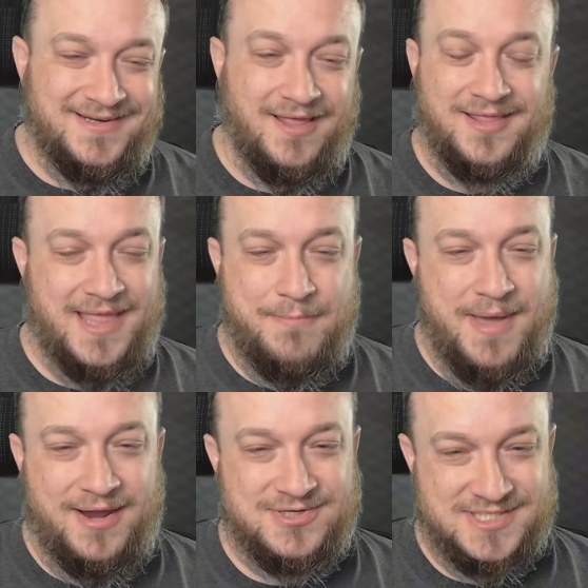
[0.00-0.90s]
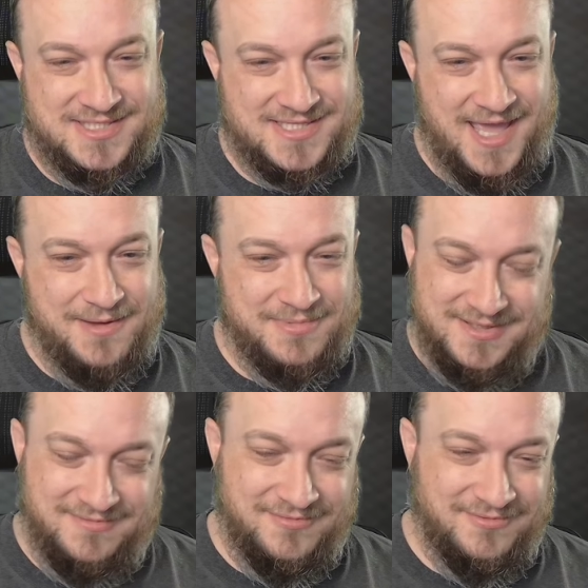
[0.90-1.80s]
Not like that matters in this game, but
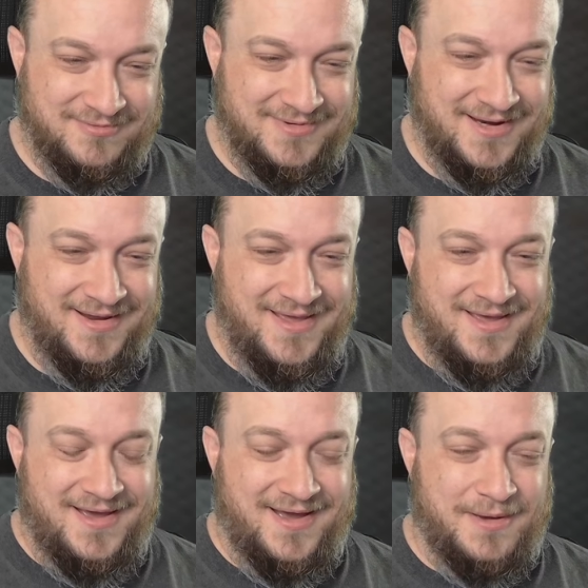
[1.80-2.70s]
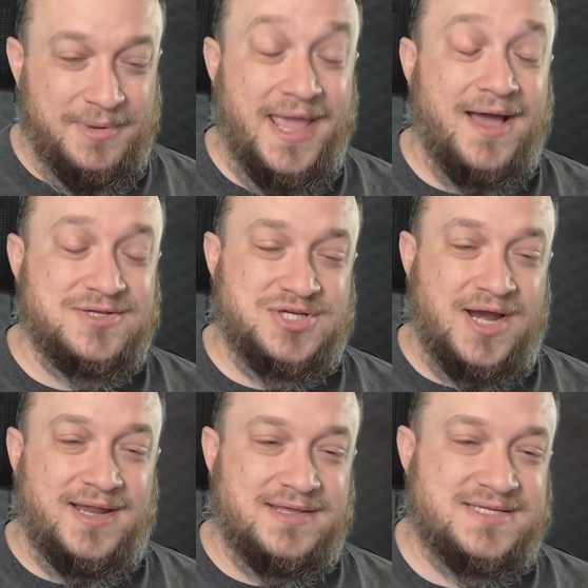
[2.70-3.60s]
yeah, I was
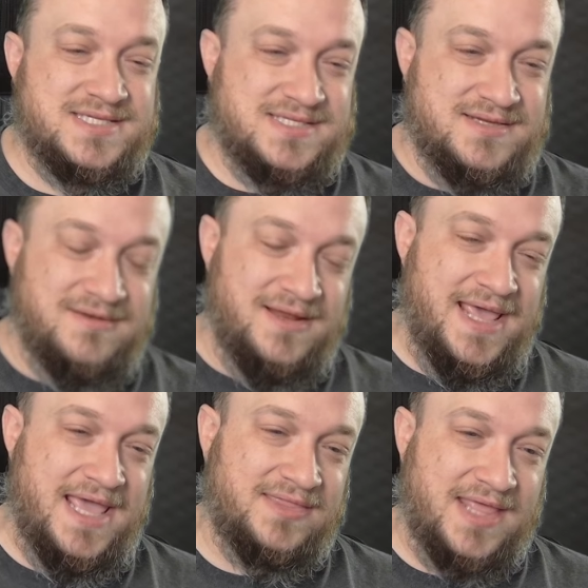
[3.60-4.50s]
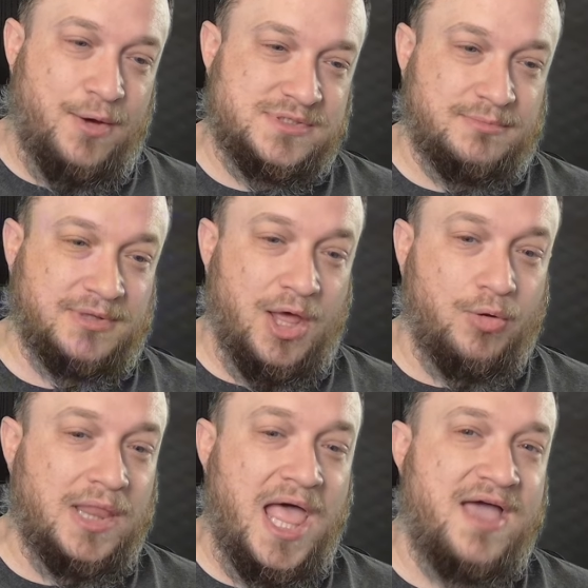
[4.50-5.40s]
trying to hit that with some low
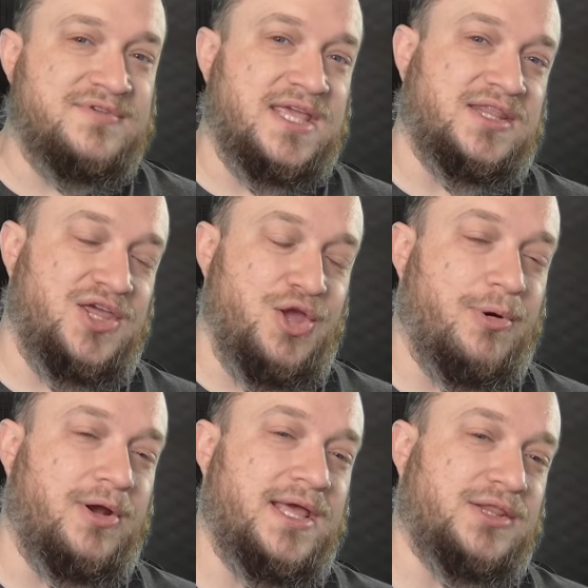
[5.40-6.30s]
left, get the cue ball to hit